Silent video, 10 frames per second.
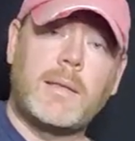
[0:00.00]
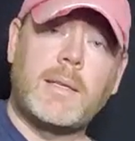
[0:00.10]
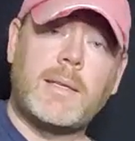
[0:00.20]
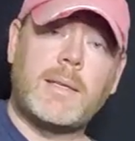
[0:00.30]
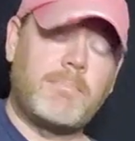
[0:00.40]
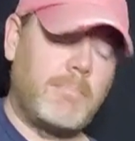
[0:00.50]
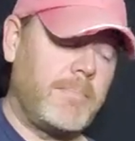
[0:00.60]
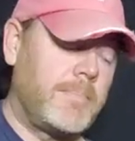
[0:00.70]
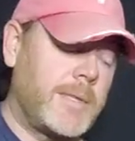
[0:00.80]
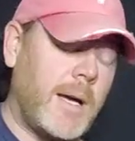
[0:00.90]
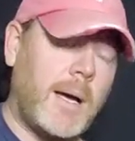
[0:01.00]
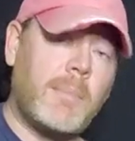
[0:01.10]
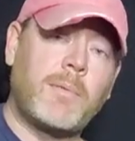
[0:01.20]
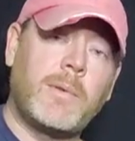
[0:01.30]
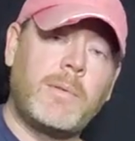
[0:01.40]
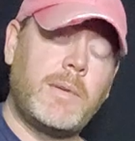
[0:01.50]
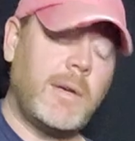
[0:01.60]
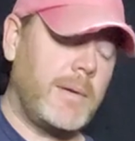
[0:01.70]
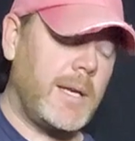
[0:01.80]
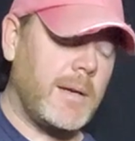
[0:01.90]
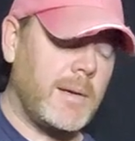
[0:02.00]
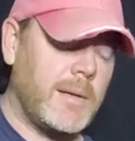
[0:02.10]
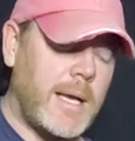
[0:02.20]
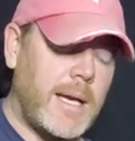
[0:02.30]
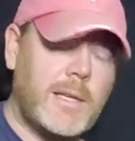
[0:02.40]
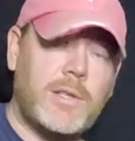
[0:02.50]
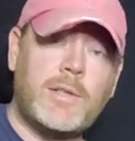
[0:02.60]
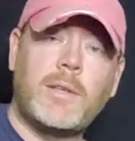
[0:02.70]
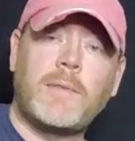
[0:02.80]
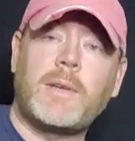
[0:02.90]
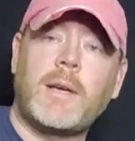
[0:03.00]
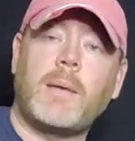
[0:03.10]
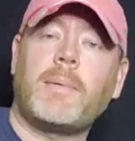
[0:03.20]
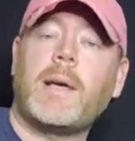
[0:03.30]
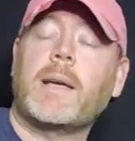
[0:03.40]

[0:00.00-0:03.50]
This top root note here, I can shift up,